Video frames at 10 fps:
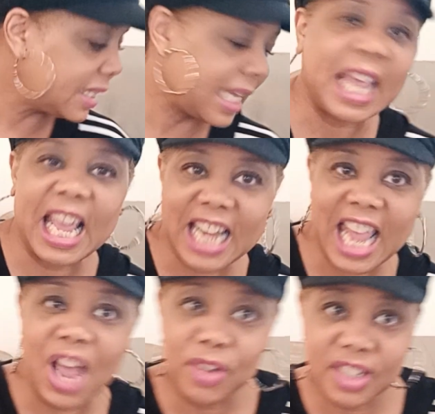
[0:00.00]
kind of how it
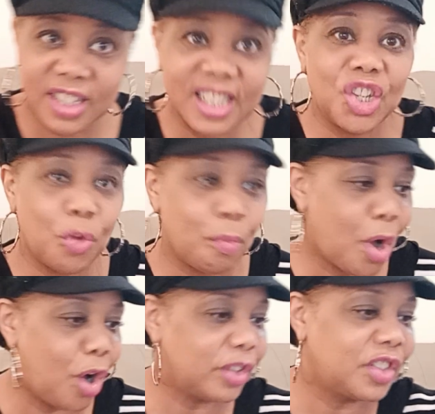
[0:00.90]
snowballed.
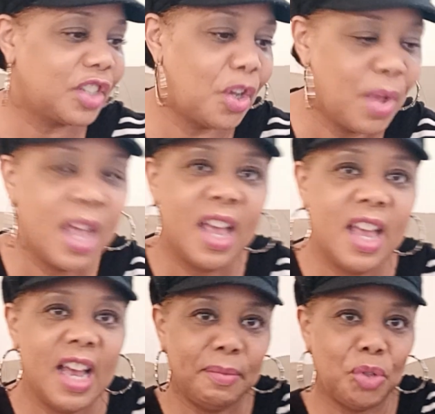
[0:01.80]
So I'm
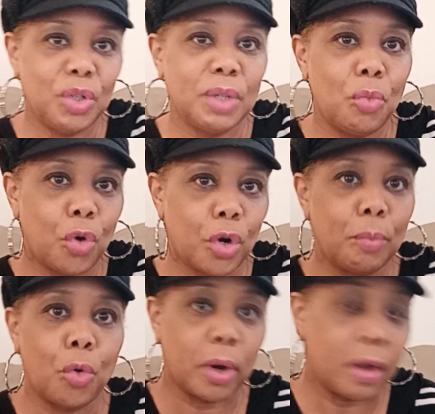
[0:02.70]
doing more and more of